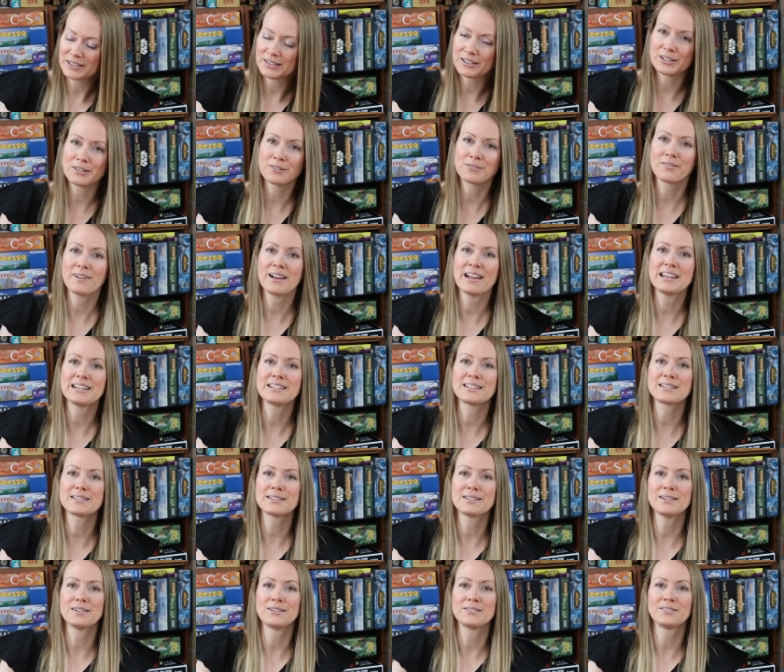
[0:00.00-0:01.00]
All right,
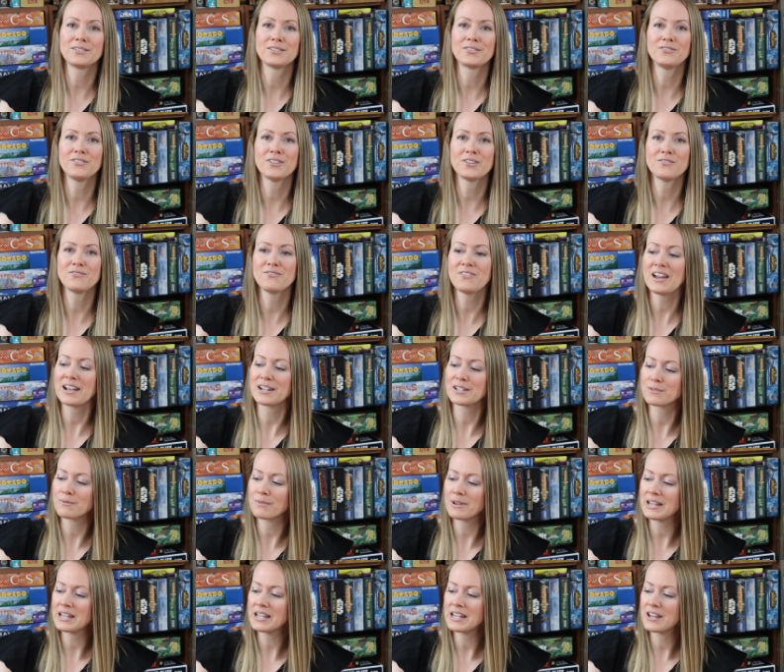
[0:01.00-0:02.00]
so Fun Facts
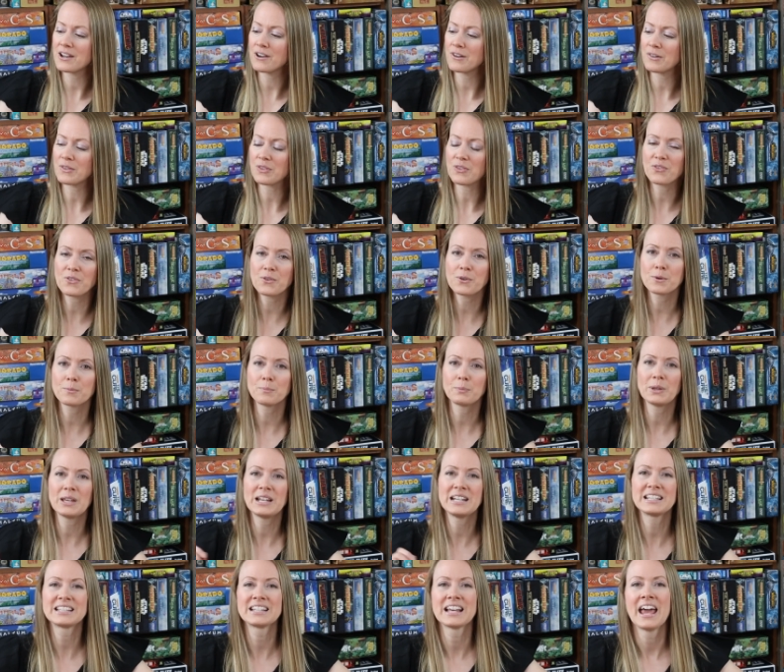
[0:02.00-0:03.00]
right here in third
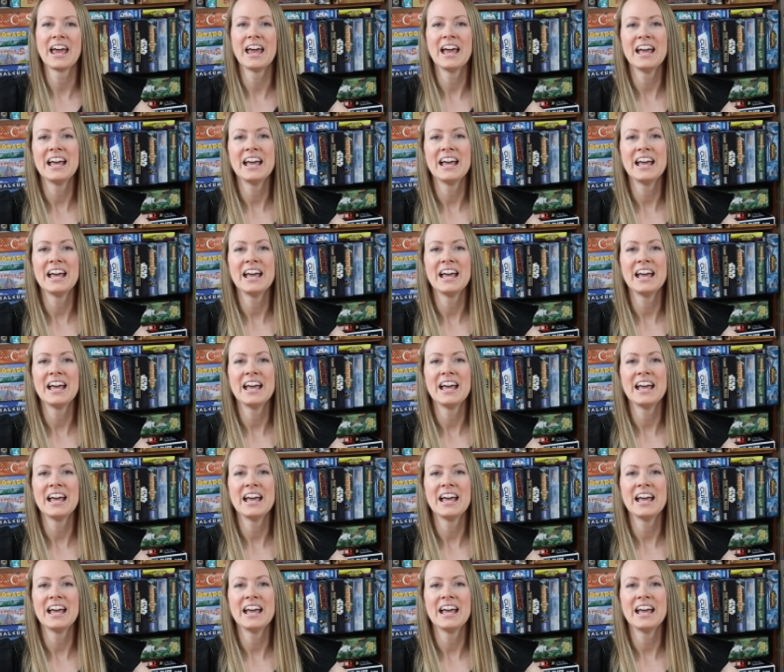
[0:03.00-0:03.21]
place.